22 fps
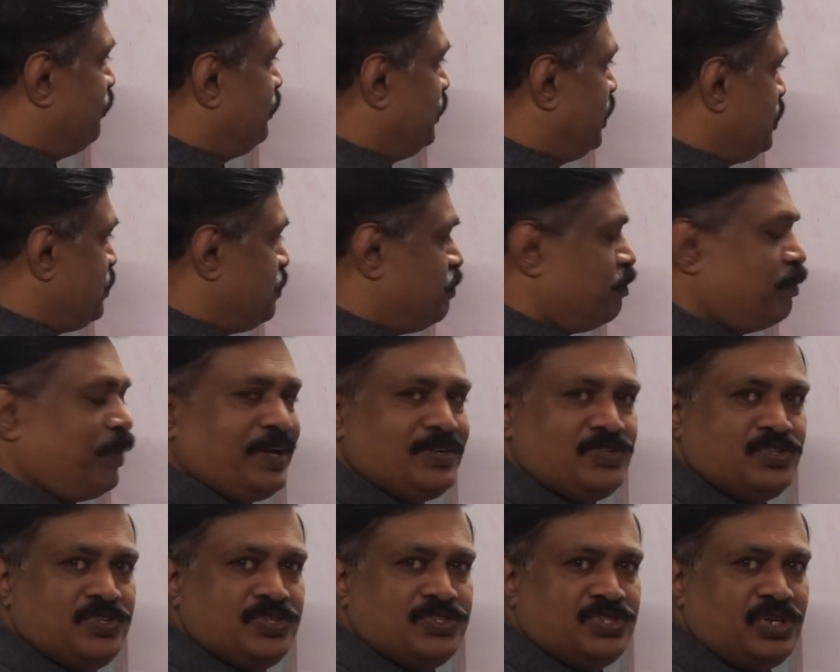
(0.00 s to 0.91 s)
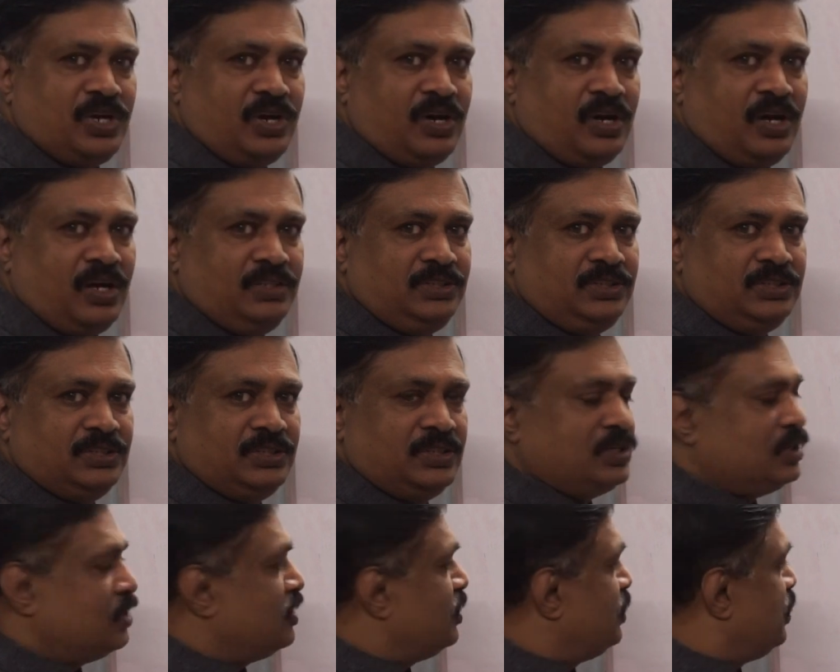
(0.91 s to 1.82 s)
this positive charge,
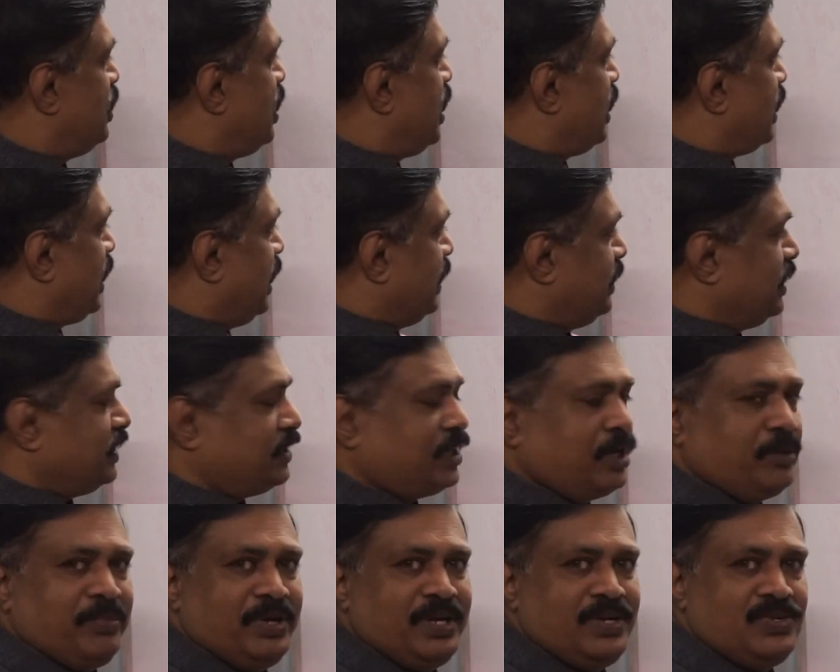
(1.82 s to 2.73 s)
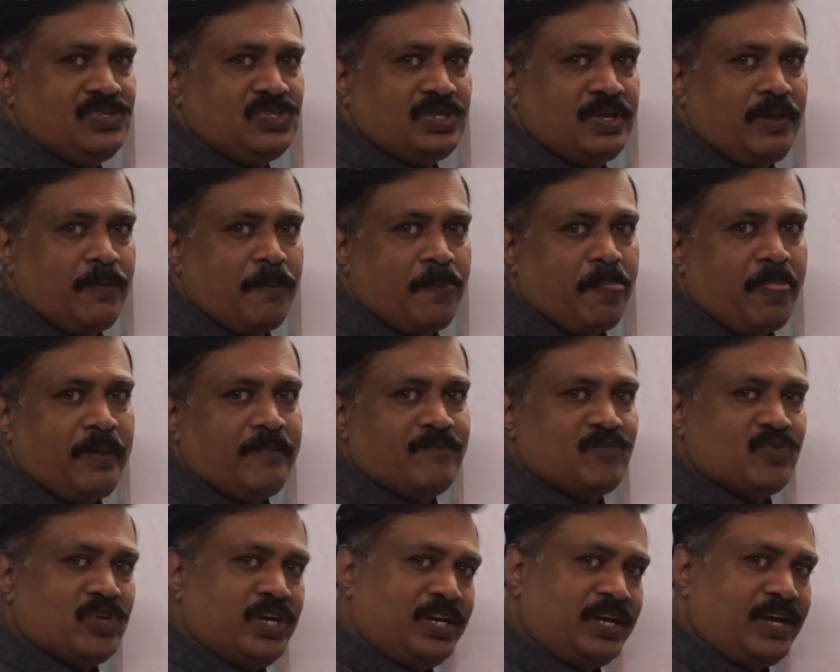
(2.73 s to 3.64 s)
conductor means
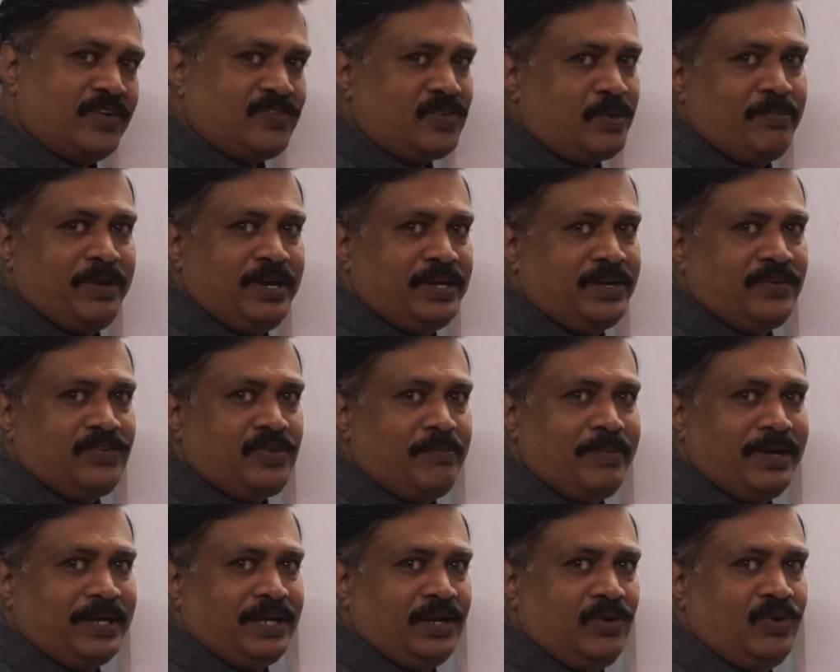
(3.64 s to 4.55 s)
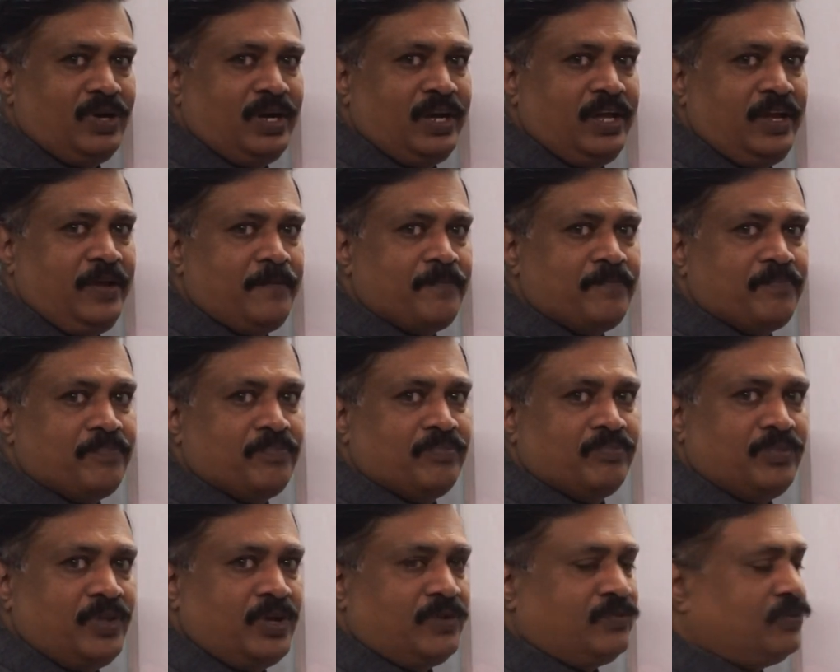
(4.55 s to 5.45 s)
it is a metal only.
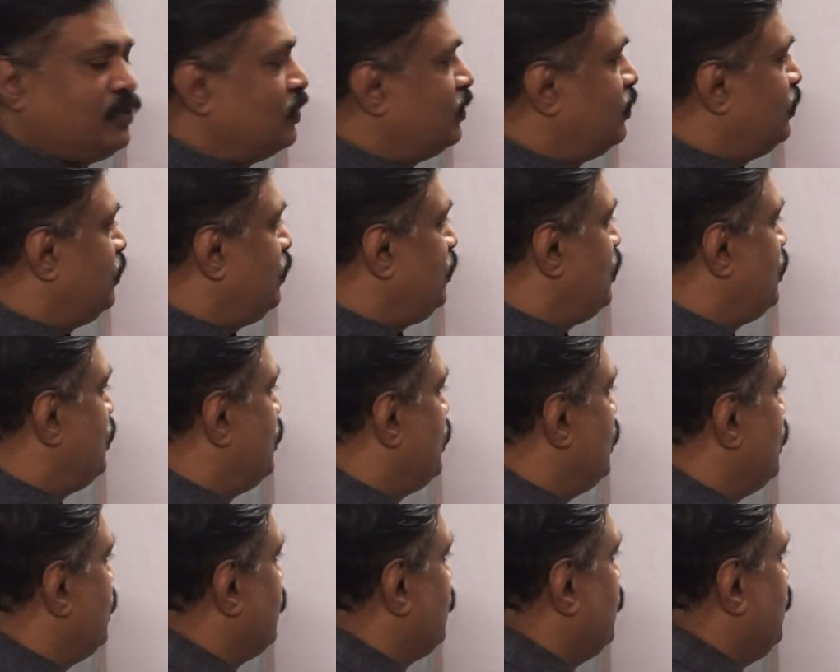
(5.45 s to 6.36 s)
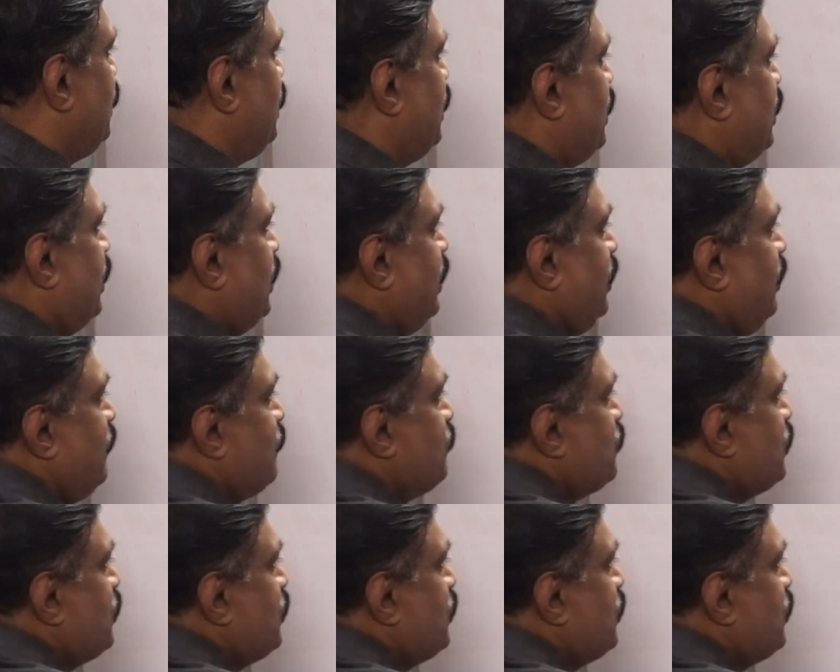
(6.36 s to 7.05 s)
Therefore, here